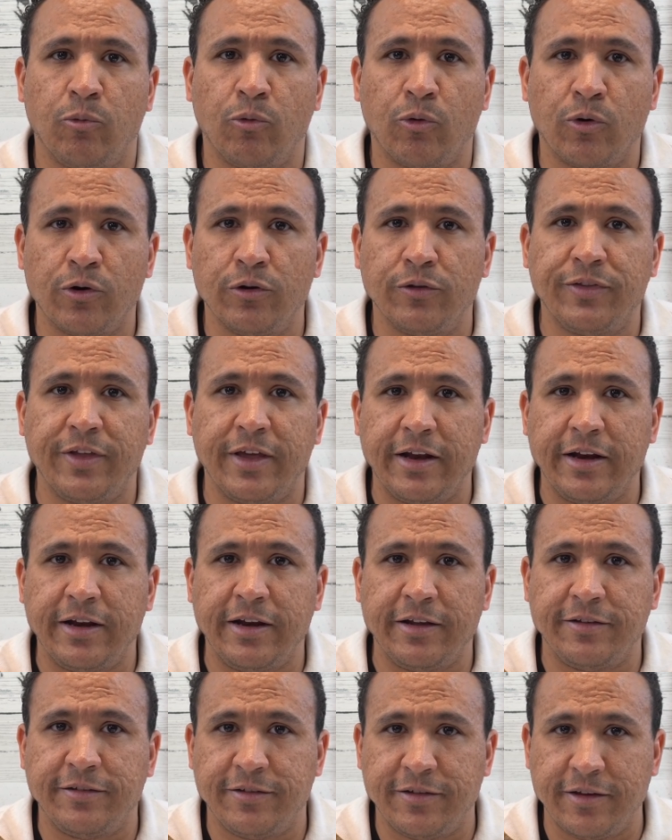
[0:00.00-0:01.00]
world that it
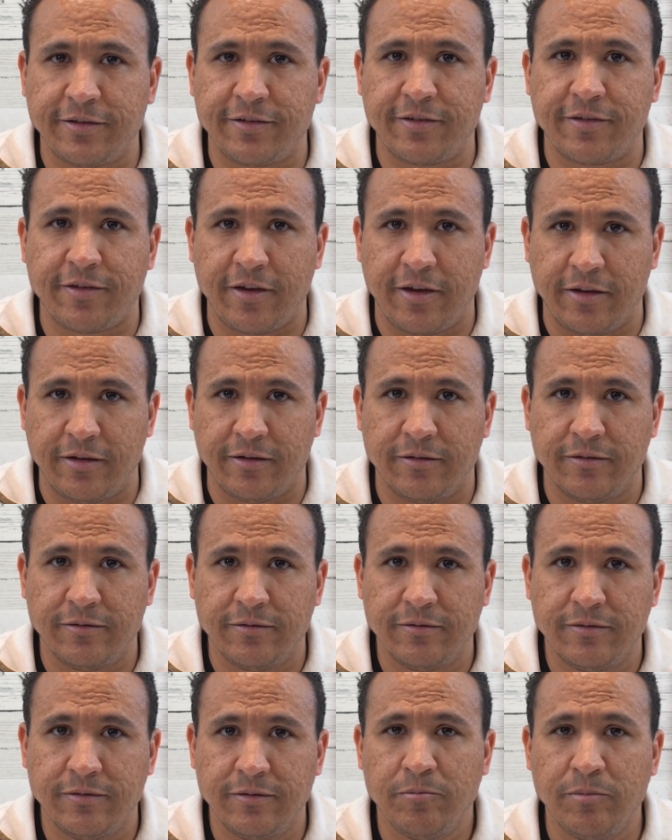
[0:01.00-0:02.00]
exists in,
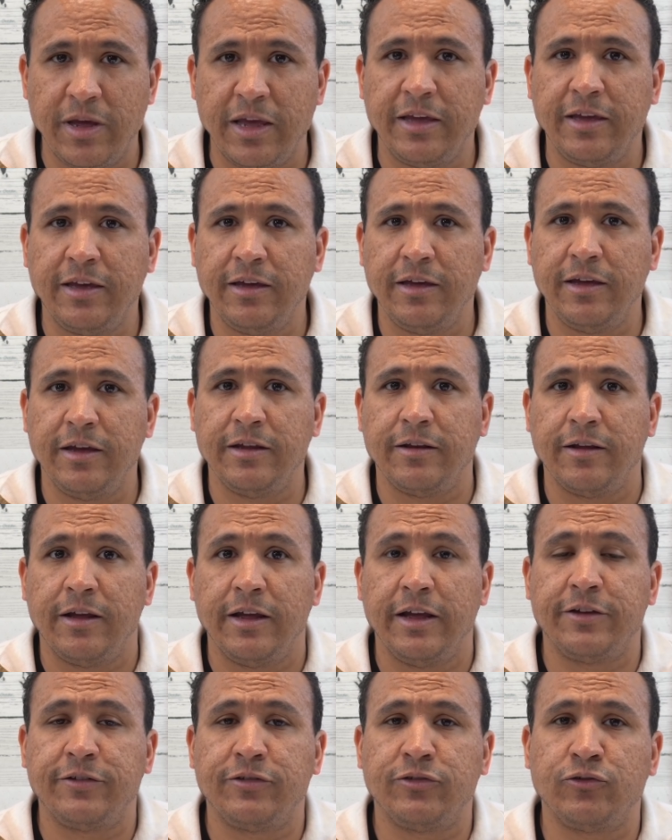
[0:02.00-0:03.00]
making it
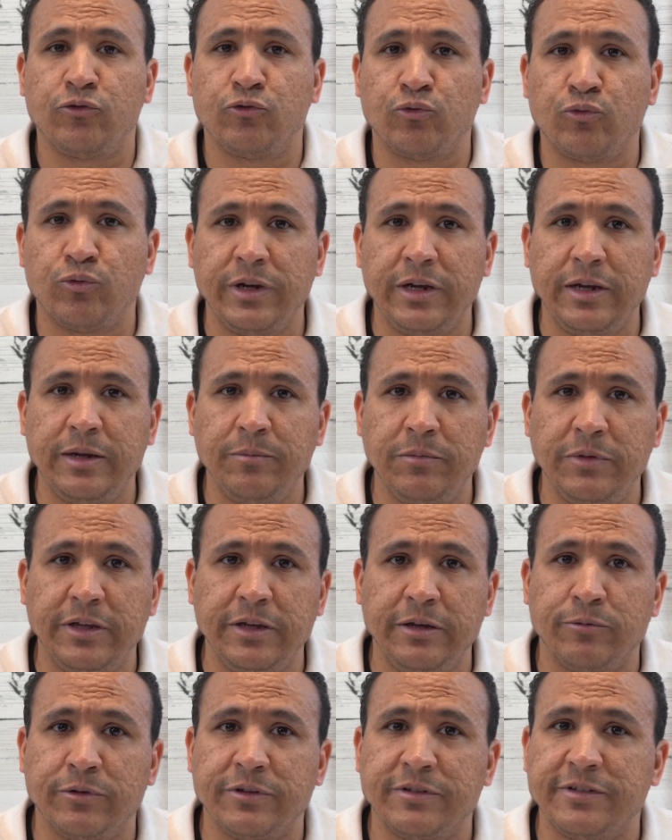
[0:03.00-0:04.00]

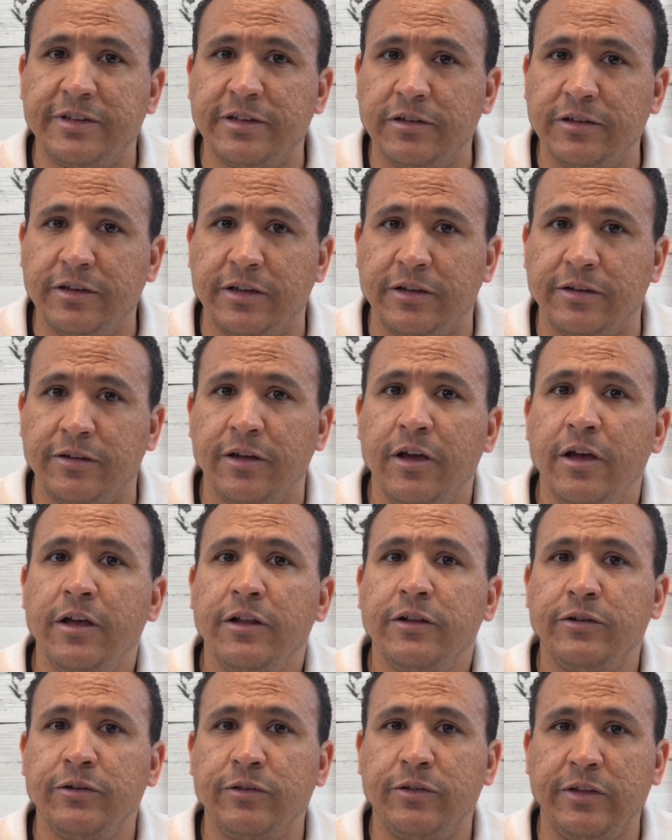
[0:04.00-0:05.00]
extremely resilient
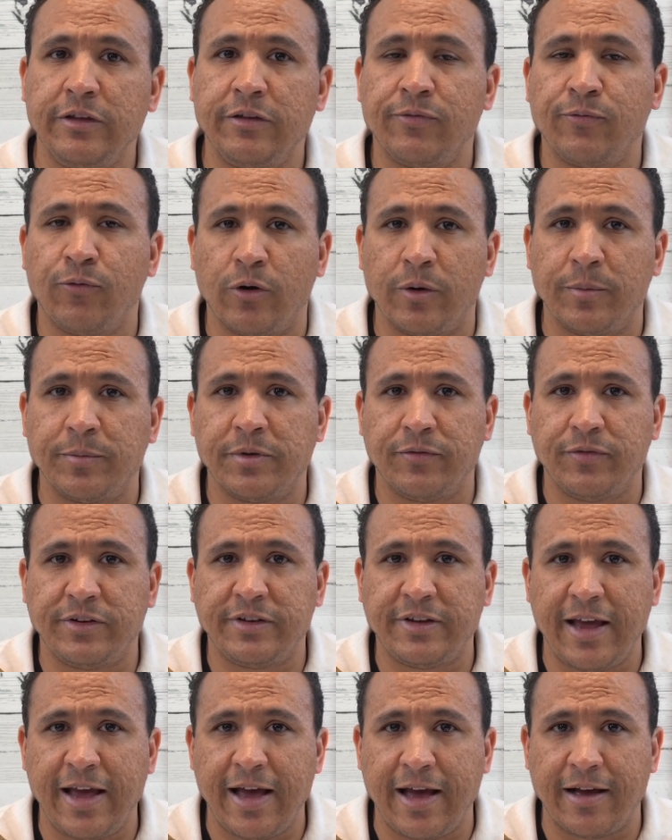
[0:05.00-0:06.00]
to these forms of
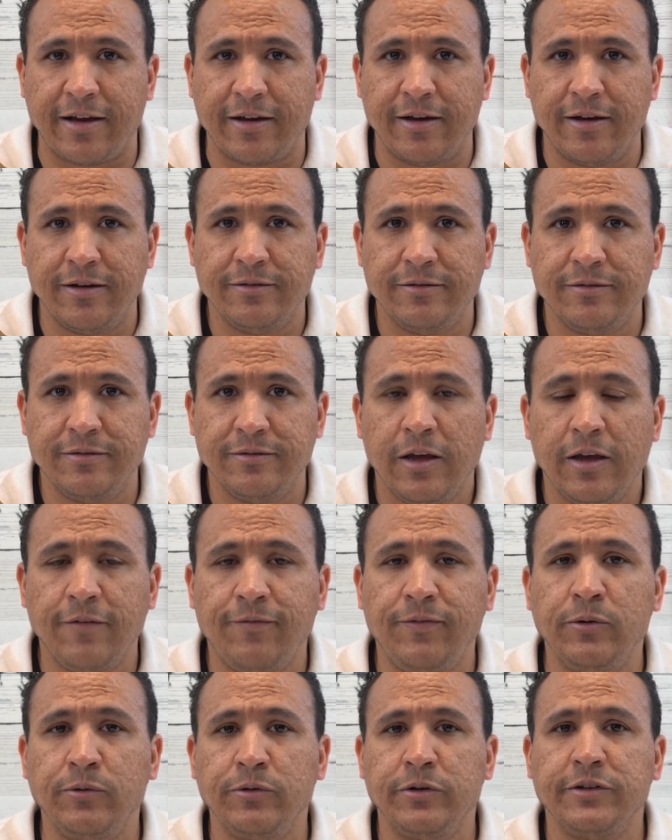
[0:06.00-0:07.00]
attack.
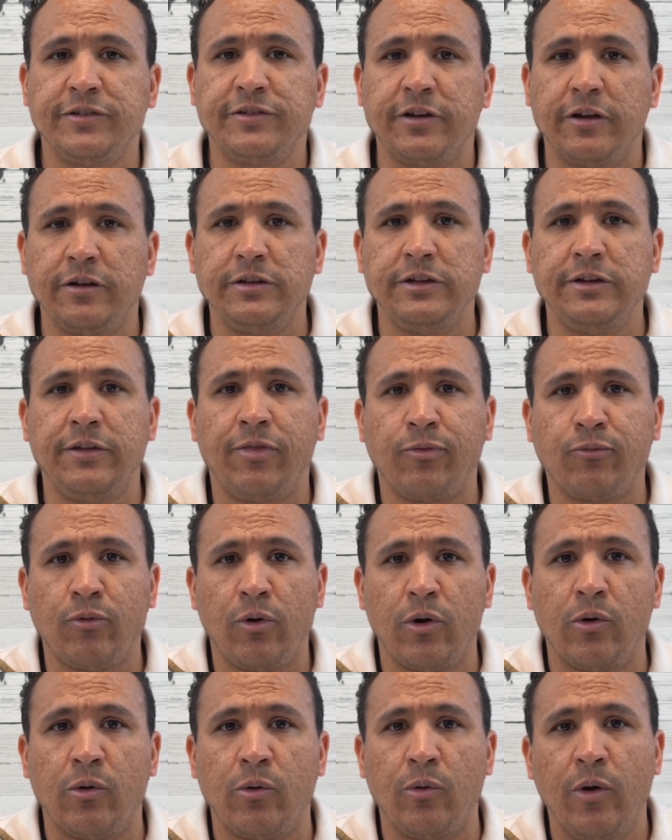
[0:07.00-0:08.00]
If you were to suddenly
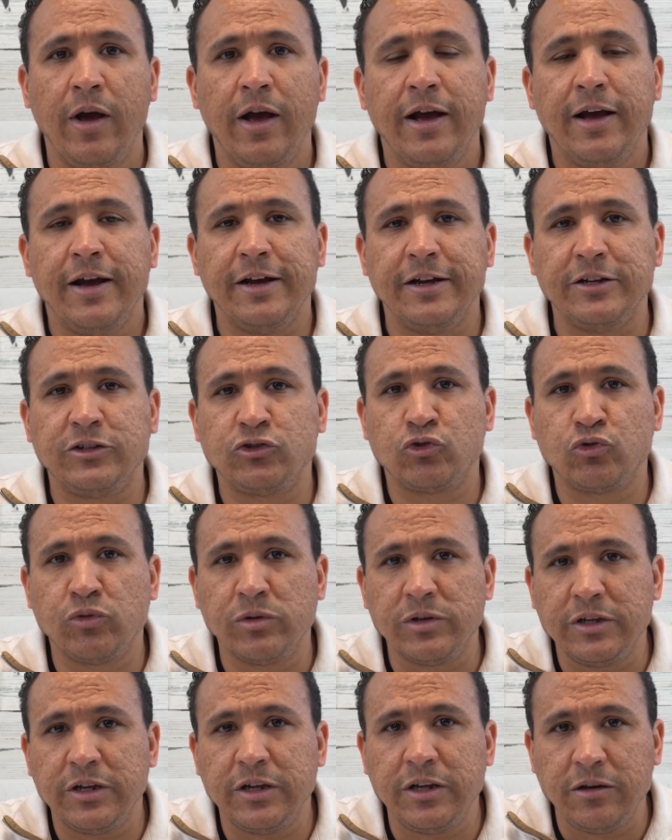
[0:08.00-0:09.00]
throw $1
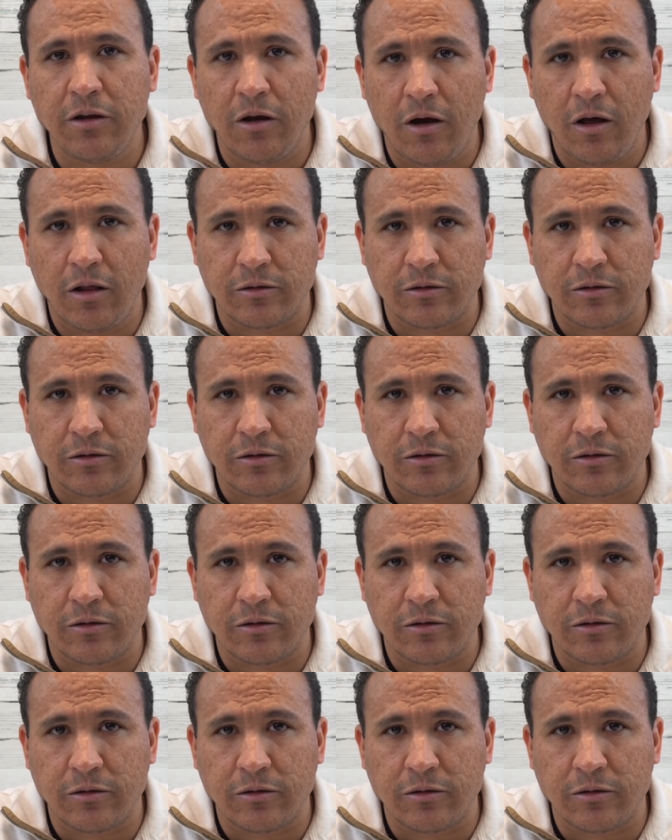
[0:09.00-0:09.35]
trillion